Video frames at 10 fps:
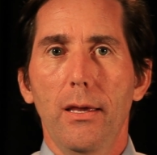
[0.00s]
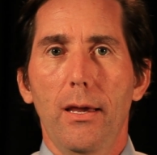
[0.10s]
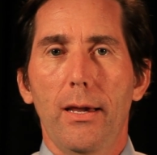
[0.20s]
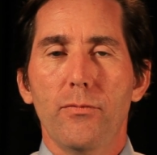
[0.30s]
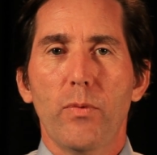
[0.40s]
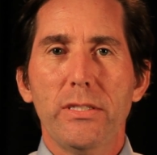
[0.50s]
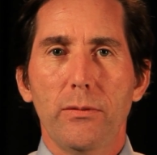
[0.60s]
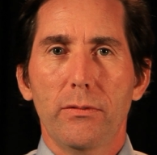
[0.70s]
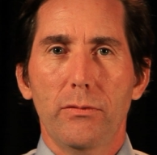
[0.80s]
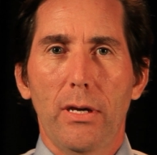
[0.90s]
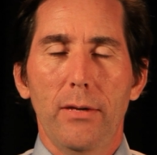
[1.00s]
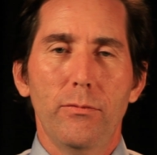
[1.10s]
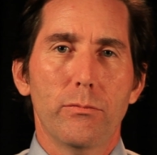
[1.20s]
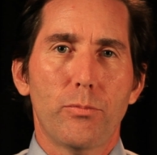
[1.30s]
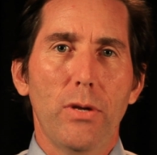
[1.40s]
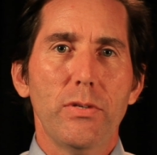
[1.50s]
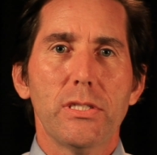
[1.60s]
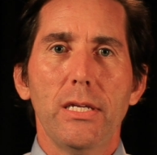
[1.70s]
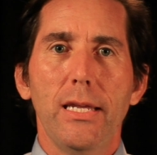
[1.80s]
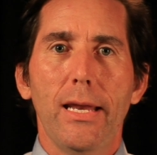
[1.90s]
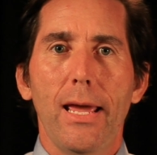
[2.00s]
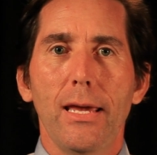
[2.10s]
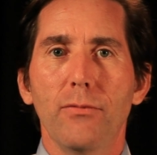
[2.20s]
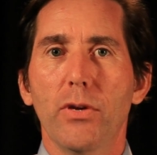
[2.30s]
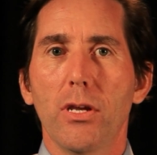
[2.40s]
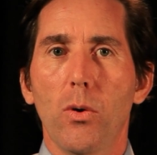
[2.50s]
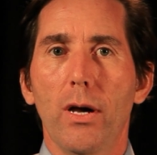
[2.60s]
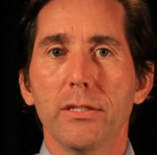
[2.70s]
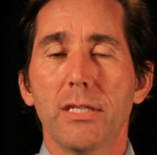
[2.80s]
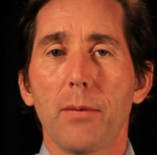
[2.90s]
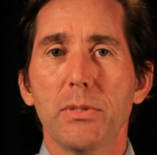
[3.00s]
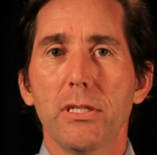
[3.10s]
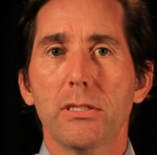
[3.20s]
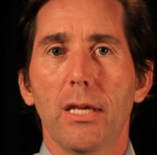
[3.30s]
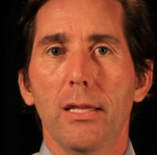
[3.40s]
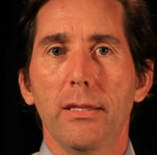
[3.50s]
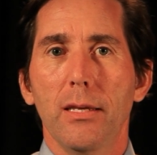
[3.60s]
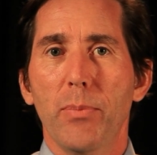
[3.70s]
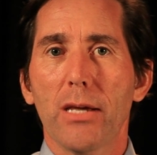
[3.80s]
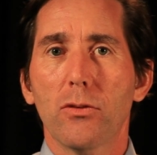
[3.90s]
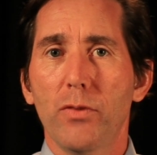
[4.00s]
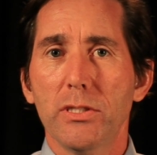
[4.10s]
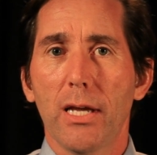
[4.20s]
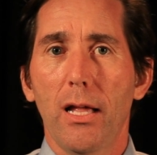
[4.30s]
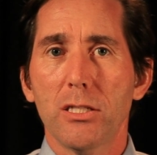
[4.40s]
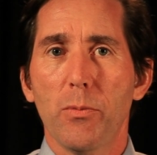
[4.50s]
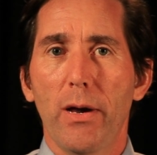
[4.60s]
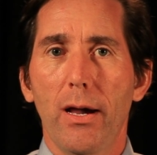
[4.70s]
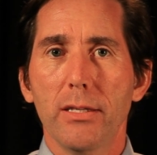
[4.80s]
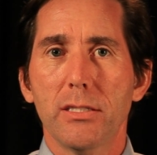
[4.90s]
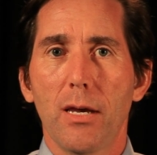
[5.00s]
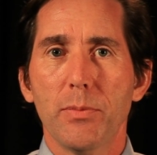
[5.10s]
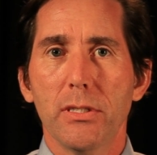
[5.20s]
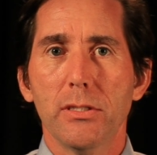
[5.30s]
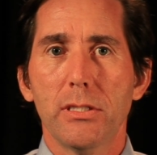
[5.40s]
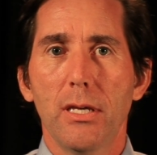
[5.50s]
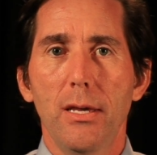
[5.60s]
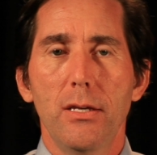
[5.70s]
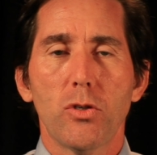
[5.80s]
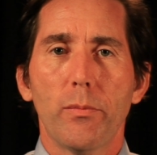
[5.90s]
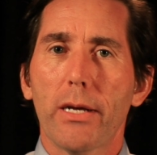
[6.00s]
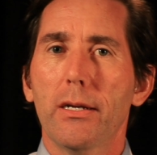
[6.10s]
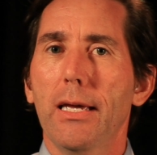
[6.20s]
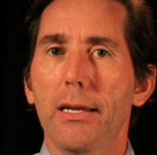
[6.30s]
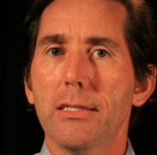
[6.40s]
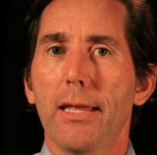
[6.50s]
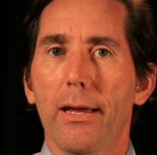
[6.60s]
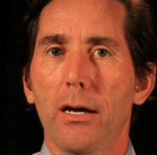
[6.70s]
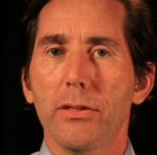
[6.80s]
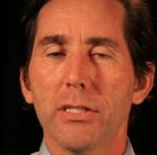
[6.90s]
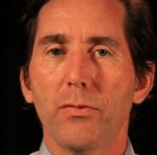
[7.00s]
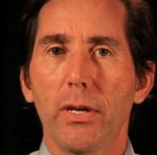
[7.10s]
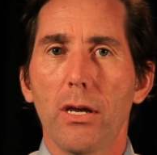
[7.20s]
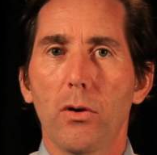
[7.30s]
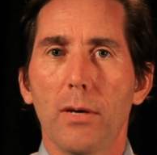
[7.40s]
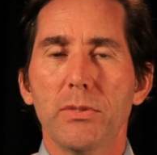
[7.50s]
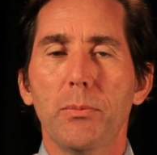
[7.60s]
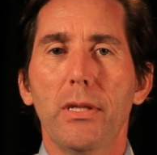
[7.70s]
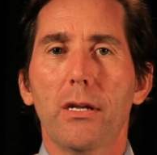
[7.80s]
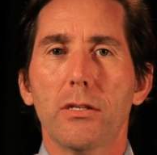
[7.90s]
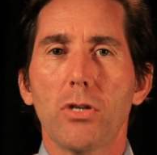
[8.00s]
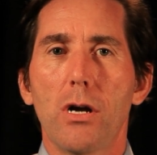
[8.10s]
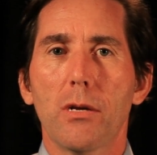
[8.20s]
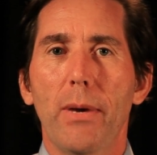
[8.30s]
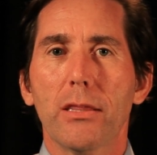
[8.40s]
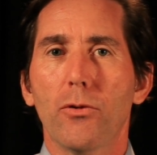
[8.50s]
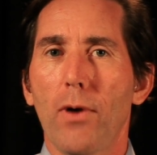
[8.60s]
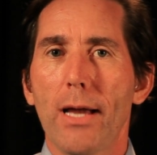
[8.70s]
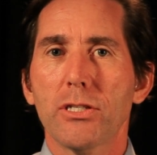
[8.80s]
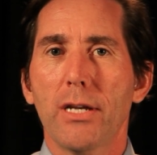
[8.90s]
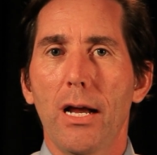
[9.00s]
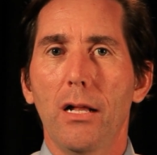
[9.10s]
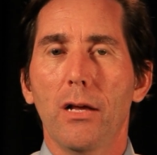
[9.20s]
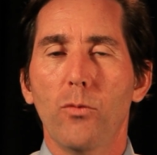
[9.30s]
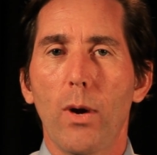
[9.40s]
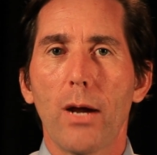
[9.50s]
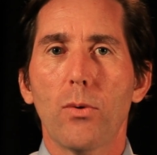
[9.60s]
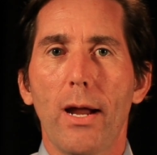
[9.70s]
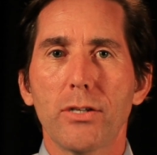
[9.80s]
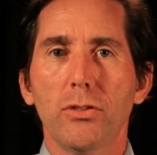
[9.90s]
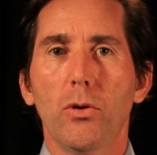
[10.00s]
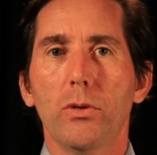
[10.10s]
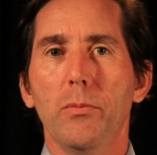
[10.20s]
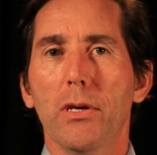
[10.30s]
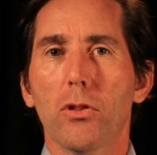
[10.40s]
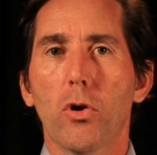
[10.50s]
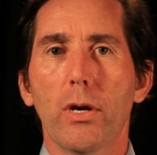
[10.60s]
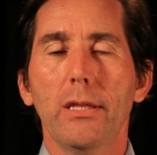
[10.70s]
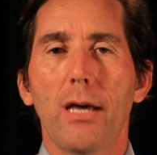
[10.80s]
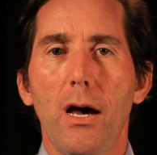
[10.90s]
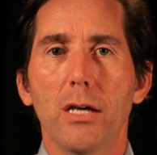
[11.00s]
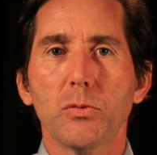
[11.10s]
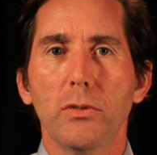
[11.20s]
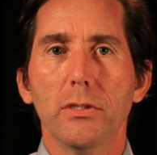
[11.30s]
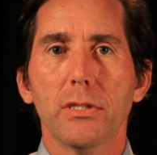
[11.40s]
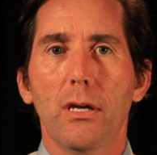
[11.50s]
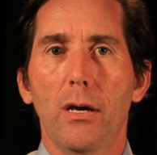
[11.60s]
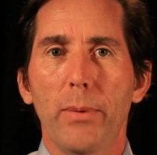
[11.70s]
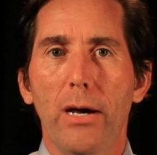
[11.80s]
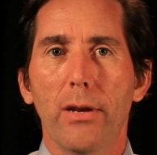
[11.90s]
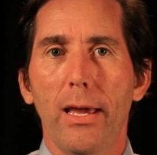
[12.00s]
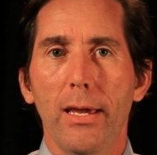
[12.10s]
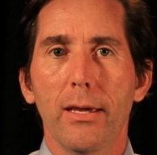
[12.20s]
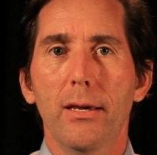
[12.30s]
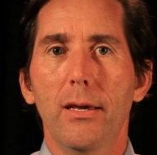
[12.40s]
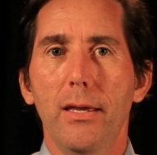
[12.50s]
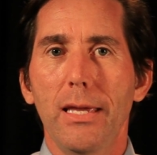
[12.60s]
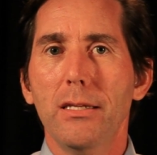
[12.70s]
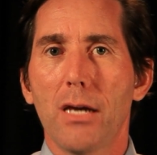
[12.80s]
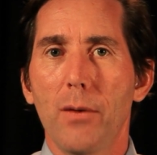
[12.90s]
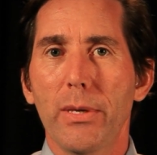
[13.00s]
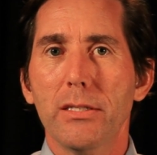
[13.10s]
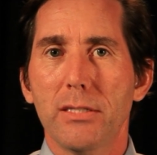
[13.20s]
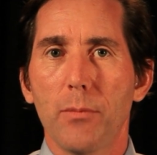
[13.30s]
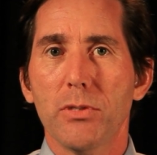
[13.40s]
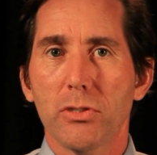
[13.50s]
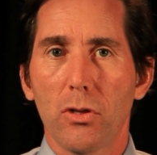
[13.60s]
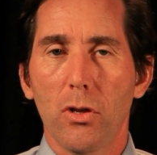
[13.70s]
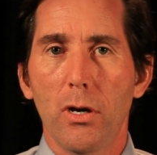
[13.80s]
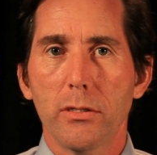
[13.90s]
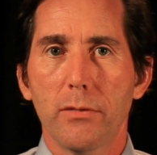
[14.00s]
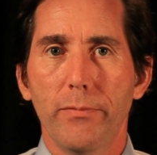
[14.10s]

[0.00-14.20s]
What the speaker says: I previously did a video on sepsis and the pathophysiology behind sepsis, so I'm not going to get into that on this video. I'm simply going to talk about the rationale of why we're actually going to be alerting the hospitals about an incoming sepsis alert.